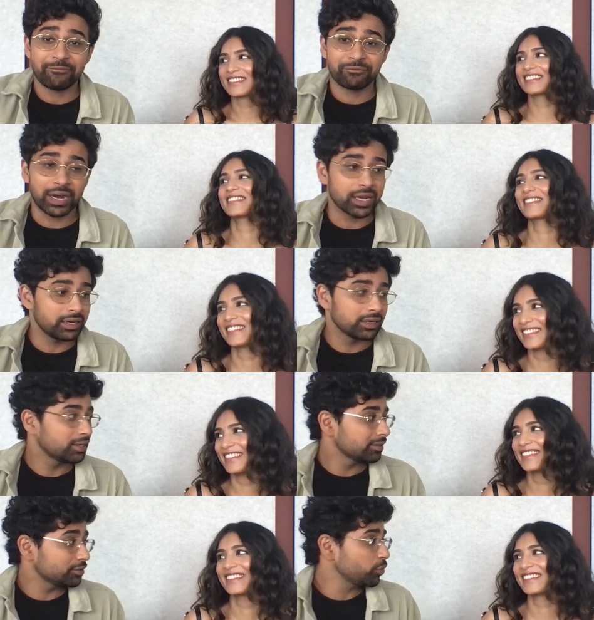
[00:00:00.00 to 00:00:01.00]
Speaker 1: have fun.
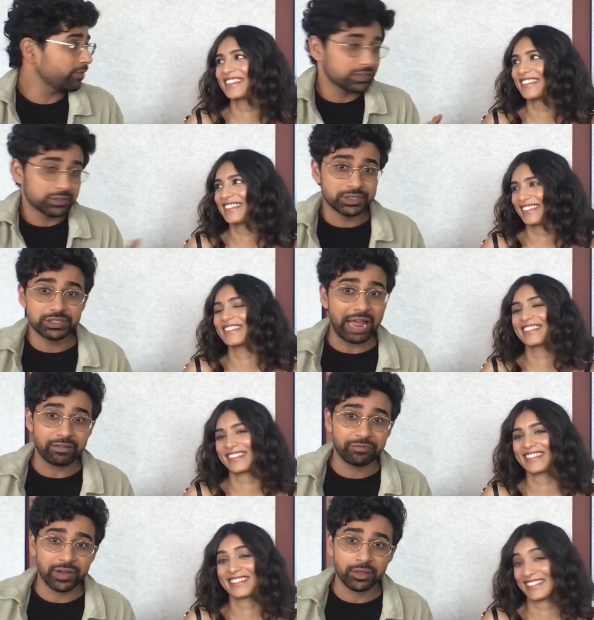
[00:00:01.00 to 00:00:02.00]
The two of us just
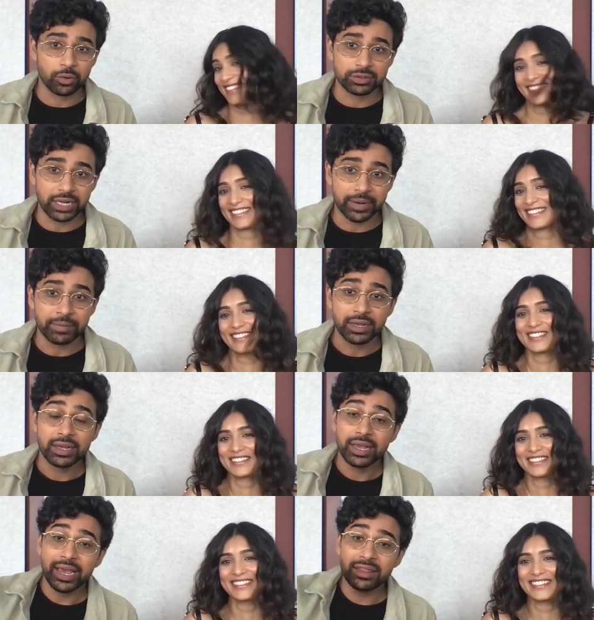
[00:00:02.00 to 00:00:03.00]
having fun the whole time.
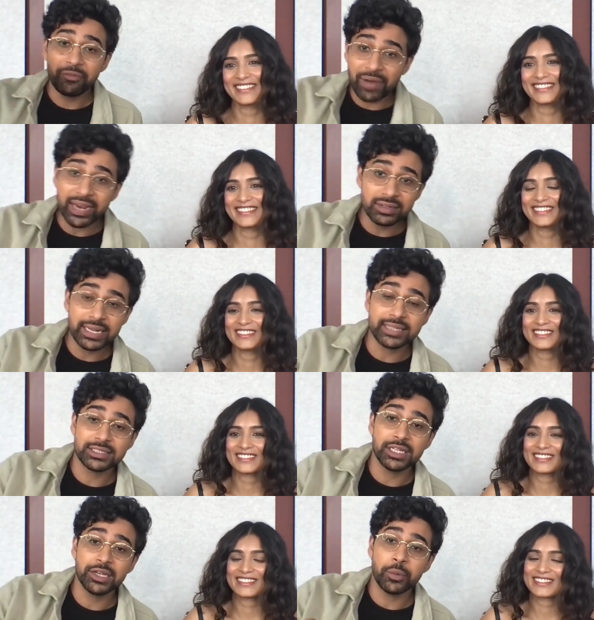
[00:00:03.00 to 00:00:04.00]
And the final
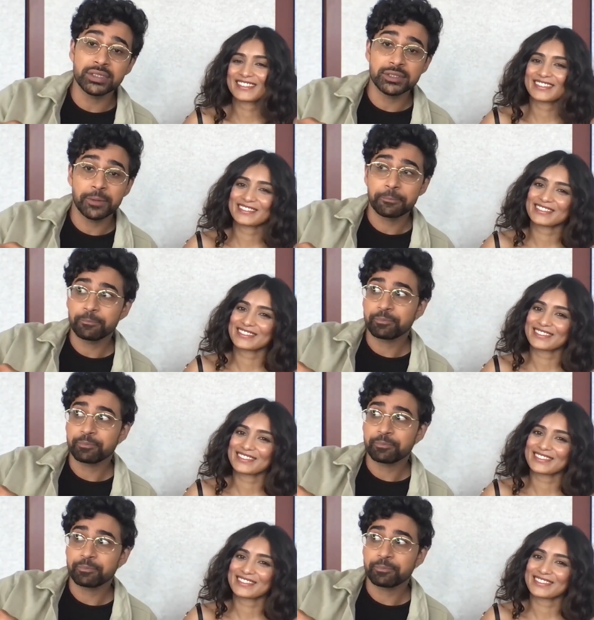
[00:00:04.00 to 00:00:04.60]
dance sequence,